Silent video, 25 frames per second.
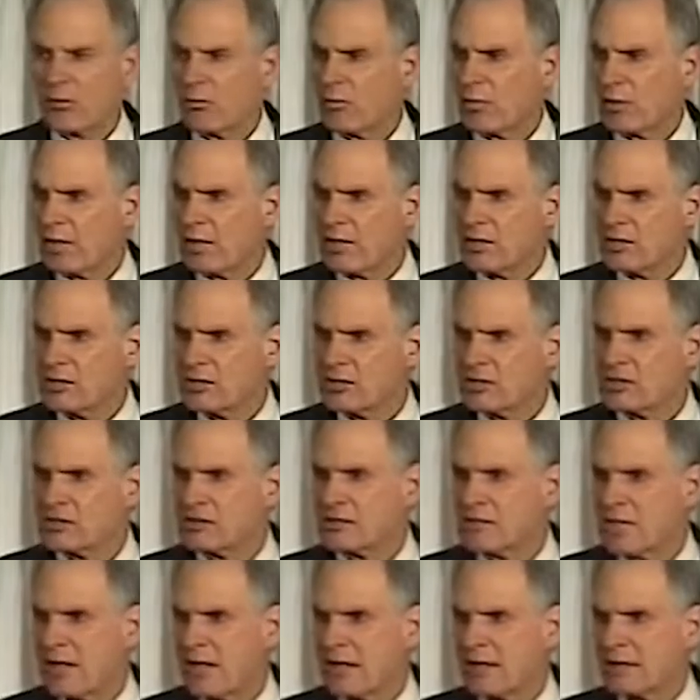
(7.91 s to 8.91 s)
President
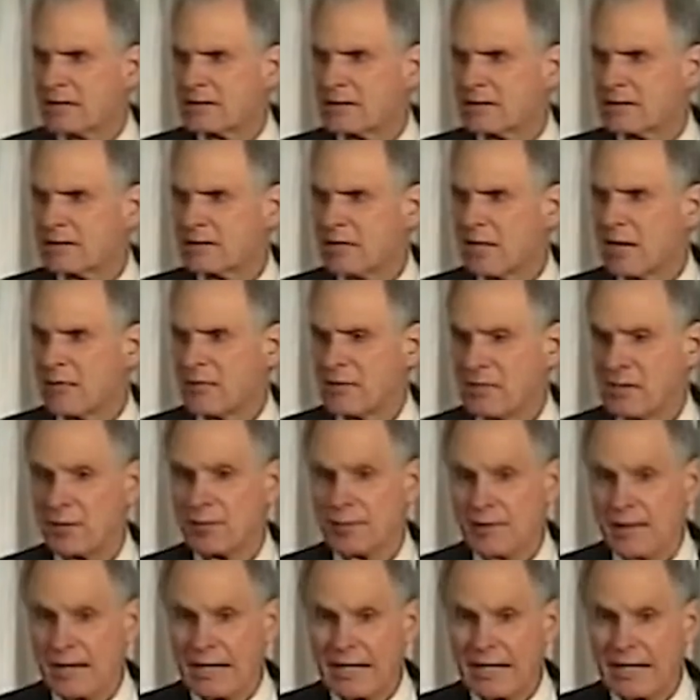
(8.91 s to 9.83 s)
for Government Relations